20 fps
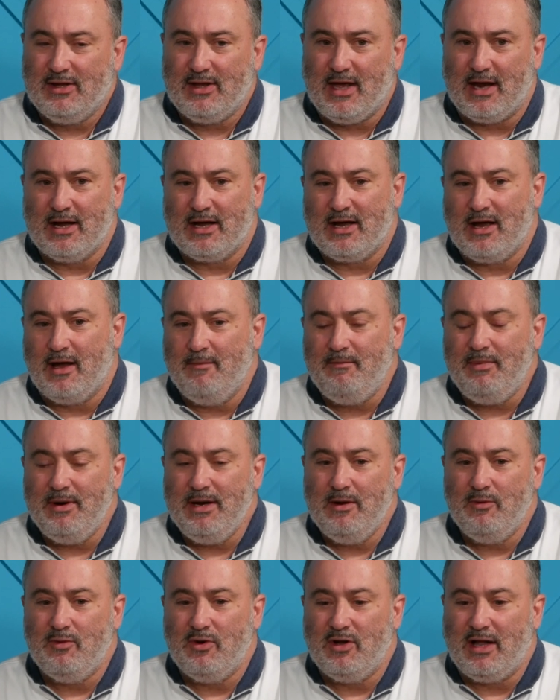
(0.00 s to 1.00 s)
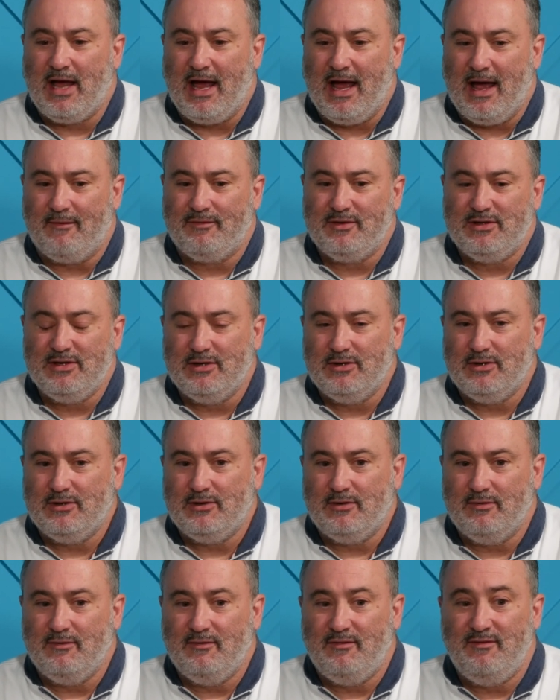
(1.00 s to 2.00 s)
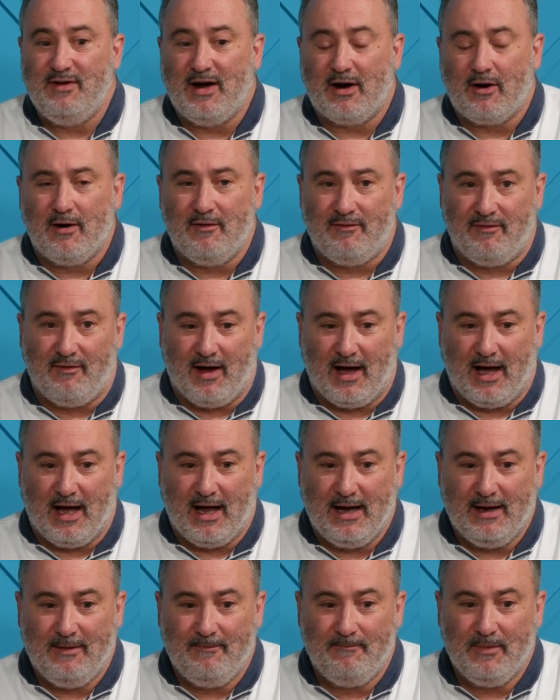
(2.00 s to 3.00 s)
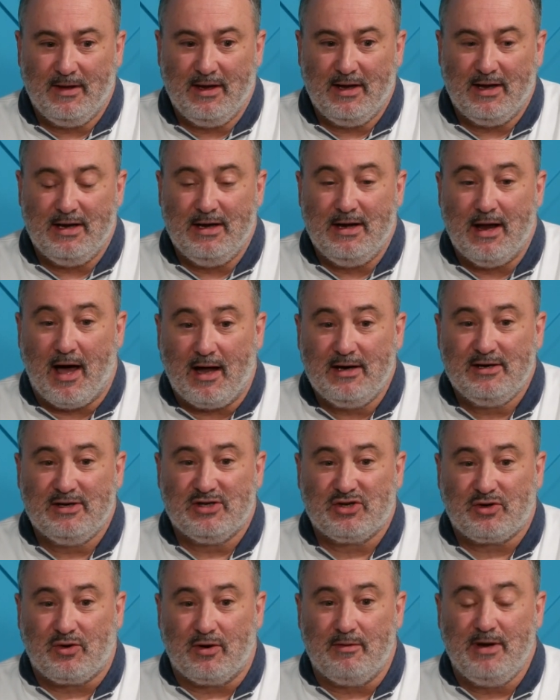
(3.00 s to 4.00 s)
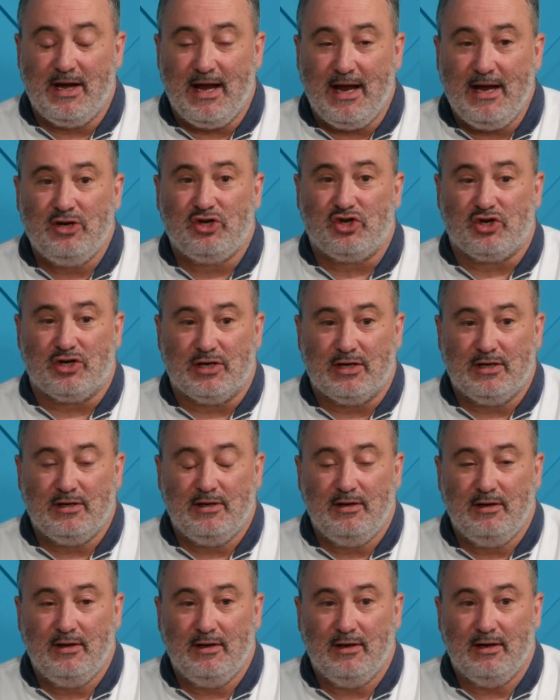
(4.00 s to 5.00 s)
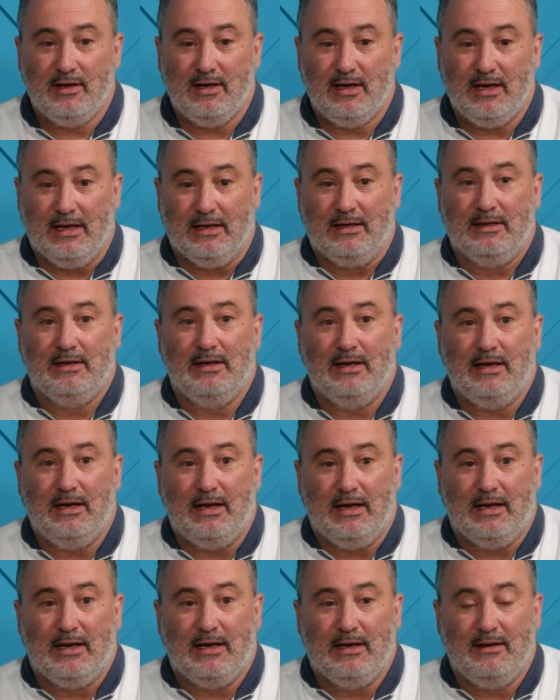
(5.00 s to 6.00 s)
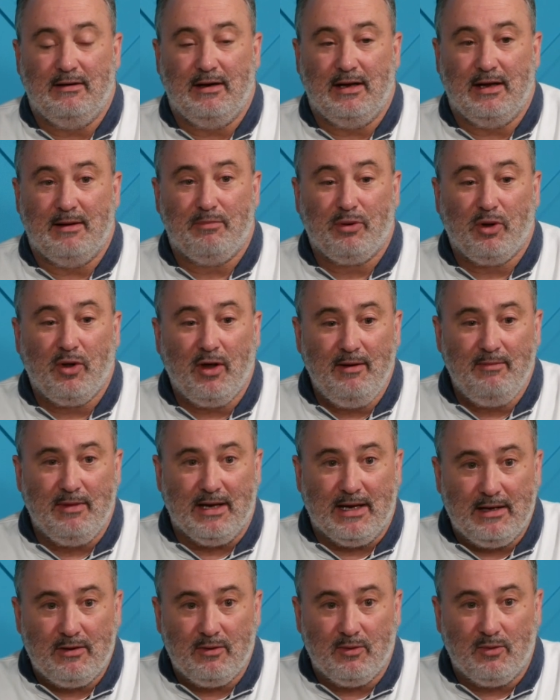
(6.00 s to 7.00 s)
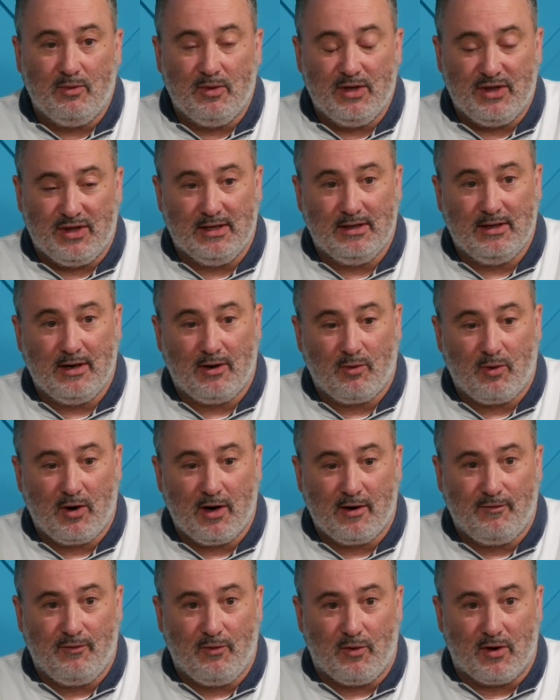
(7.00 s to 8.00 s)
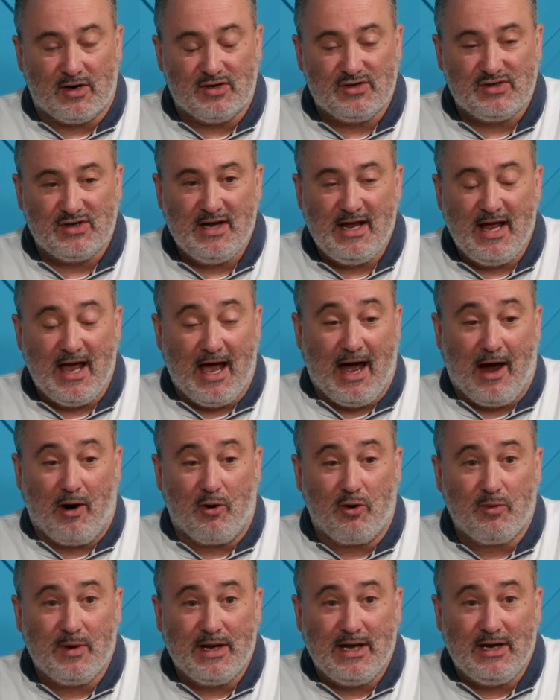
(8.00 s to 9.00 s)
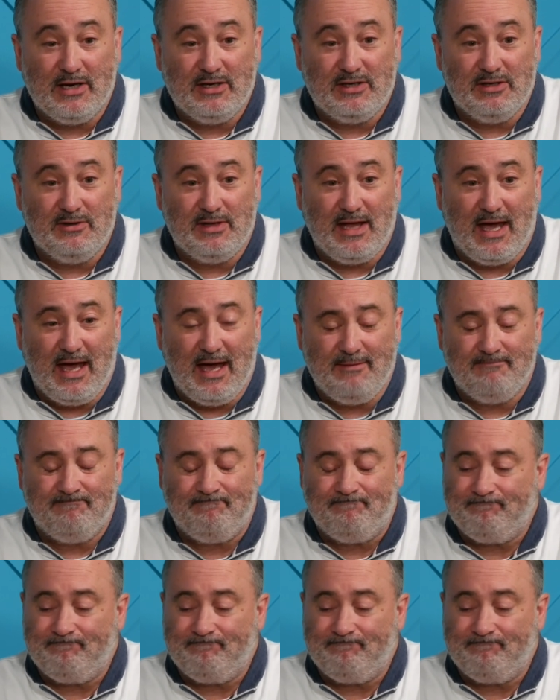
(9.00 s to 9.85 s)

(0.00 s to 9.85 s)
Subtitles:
that a company will have to verify non-discrimination in employment within their workforce. How are we going to do that?